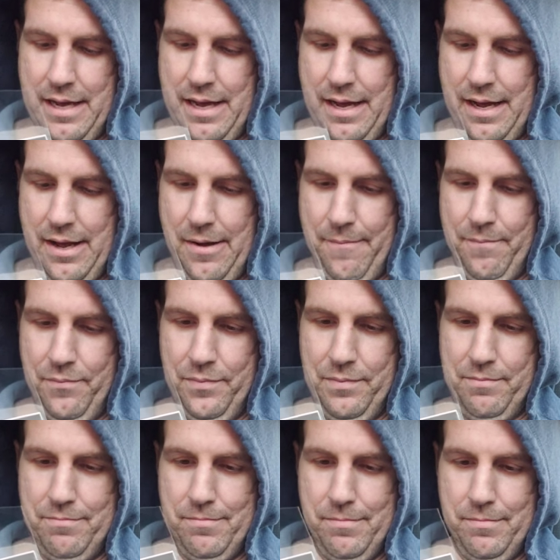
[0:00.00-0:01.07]

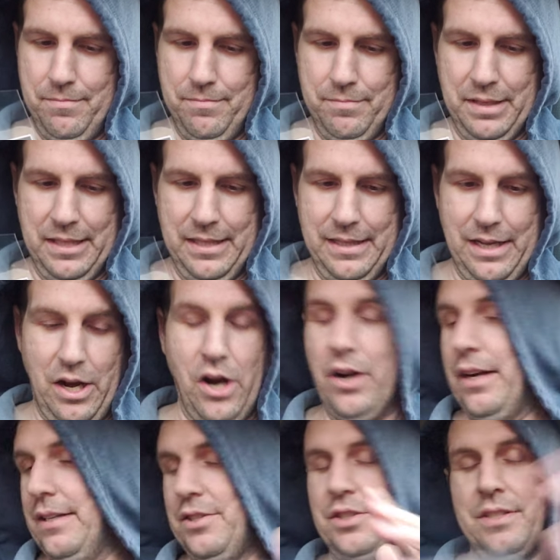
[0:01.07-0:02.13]
But the
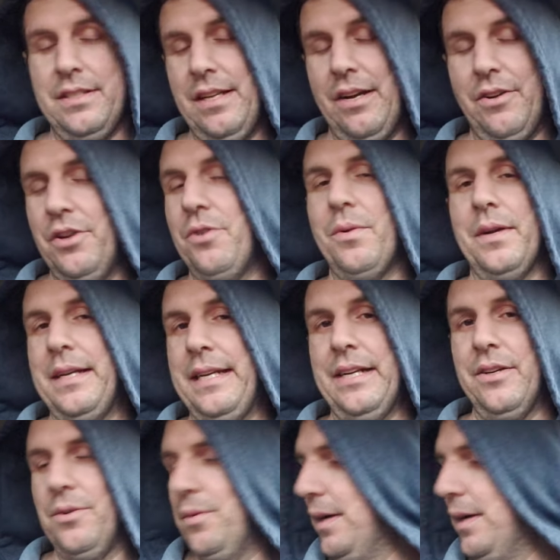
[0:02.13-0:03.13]
art is just not nowhere near